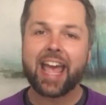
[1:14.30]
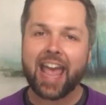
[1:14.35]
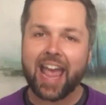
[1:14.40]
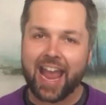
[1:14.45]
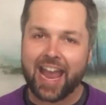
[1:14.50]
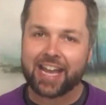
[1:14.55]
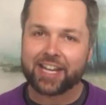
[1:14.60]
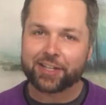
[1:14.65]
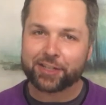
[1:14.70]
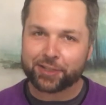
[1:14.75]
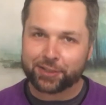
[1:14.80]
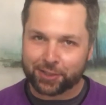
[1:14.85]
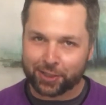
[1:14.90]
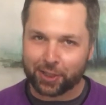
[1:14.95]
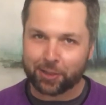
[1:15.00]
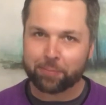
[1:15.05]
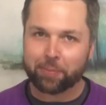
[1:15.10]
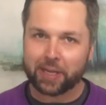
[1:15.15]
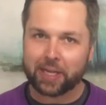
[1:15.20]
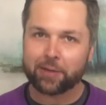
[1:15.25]
and a
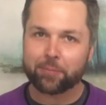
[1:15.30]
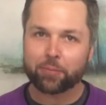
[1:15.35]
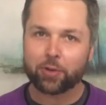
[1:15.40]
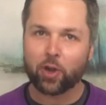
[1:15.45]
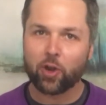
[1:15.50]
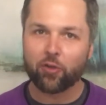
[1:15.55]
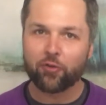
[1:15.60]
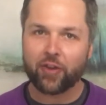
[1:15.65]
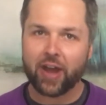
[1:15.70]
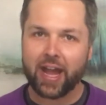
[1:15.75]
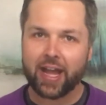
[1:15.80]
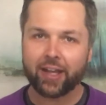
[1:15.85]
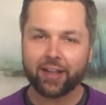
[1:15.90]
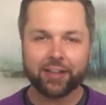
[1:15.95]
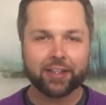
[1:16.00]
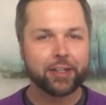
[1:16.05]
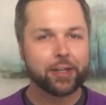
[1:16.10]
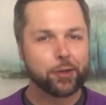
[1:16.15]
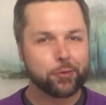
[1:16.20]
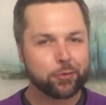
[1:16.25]
terpene
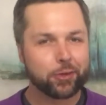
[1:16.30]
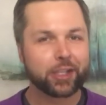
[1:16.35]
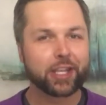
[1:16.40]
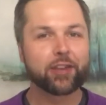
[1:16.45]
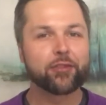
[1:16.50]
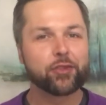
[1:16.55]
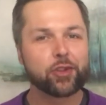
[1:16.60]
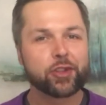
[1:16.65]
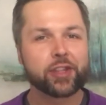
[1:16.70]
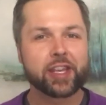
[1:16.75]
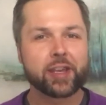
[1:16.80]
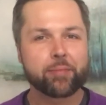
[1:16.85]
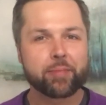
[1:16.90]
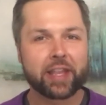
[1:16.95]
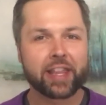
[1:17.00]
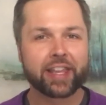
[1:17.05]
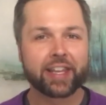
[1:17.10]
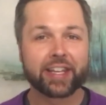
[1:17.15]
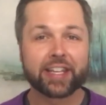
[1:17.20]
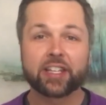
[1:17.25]
profile will give you the
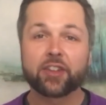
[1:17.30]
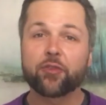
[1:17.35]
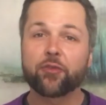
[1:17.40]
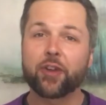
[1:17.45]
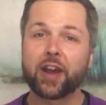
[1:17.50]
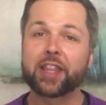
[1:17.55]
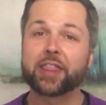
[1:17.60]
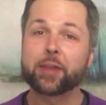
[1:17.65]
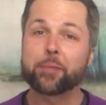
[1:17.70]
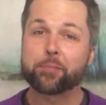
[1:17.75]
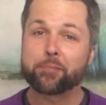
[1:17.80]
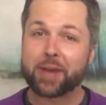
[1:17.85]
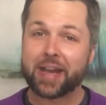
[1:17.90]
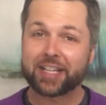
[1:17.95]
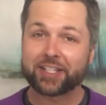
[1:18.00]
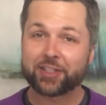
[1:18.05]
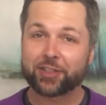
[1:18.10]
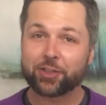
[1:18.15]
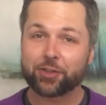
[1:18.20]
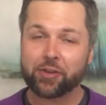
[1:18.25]
ability to find the
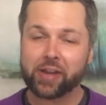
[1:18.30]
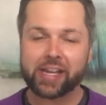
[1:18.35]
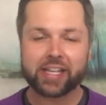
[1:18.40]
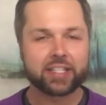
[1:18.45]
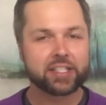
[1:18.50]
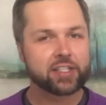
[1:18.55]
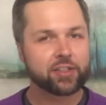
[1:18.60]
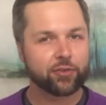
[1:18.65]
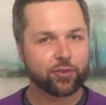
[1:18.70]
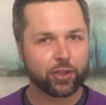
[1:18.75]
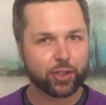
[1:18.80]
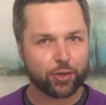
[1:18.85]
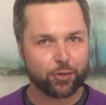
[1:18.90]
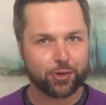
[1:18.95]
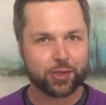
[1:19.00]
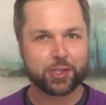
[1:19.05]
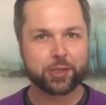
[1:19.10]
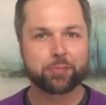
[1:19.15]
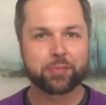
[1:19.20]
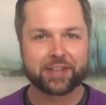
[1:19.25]
best strains for
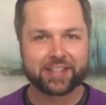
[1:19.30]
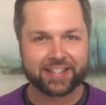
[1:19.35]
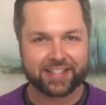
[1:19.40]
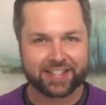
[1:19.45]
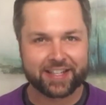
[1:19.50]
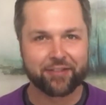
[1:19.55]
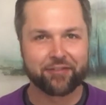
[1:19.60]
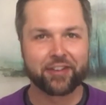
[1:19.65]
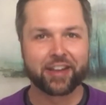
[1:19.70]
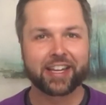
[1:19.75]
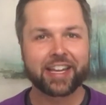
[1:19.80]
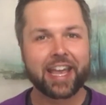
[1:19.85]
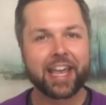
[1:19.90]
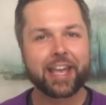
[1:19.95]
your specific